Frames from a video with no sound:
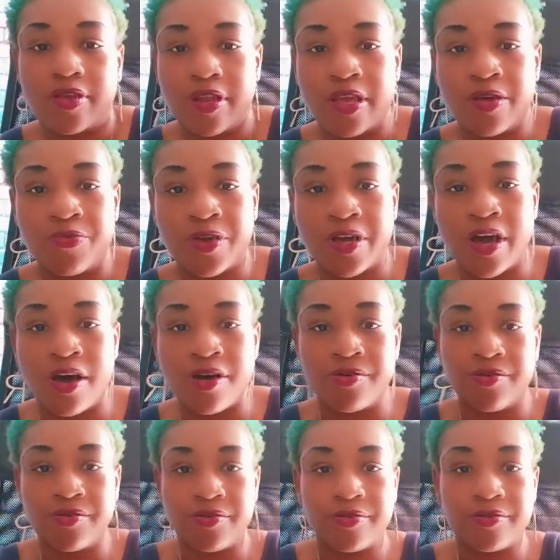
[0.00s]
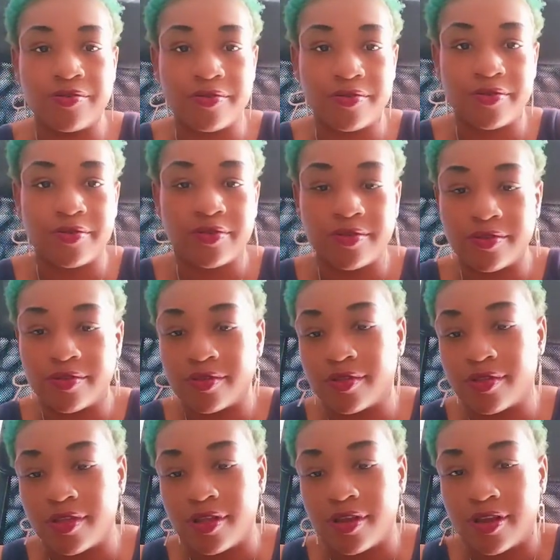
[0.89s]
Here we go.
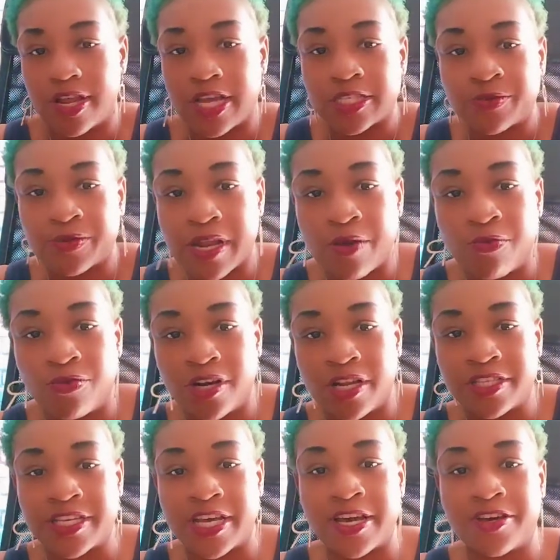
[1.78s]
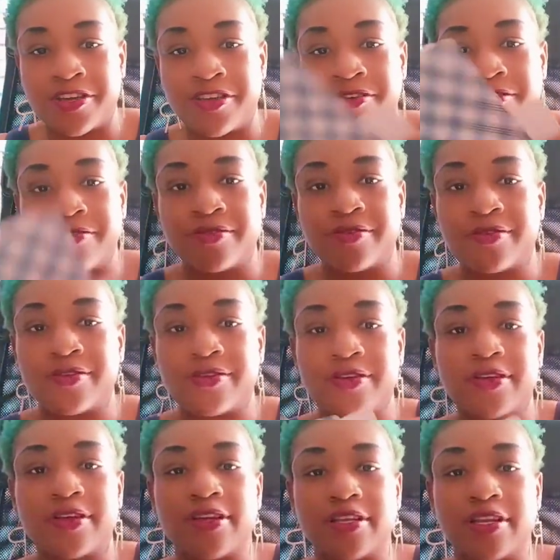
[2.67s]
That's what they want to tell you.
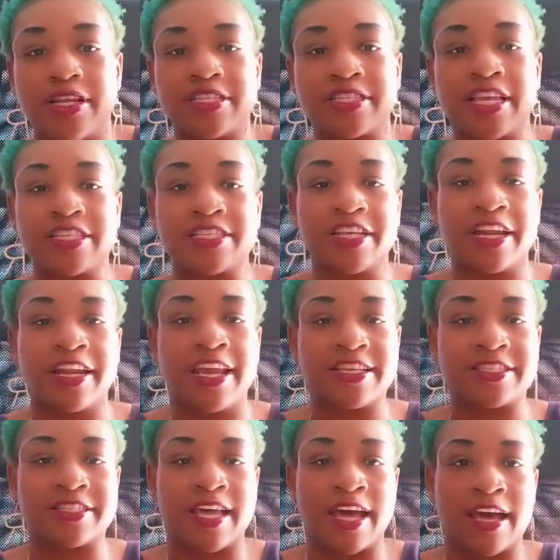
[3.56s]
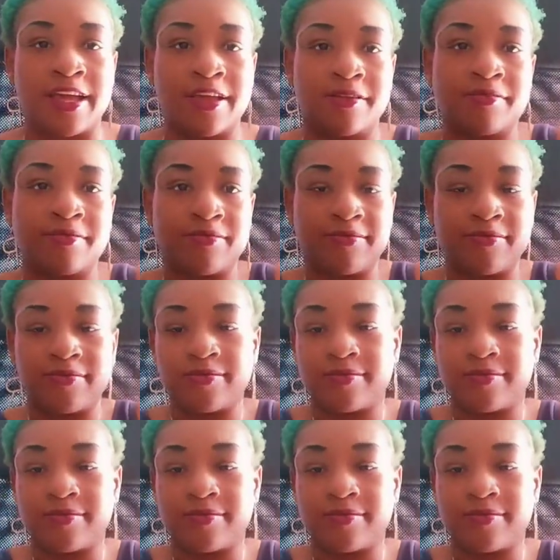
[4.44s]
Let's get to the next sign.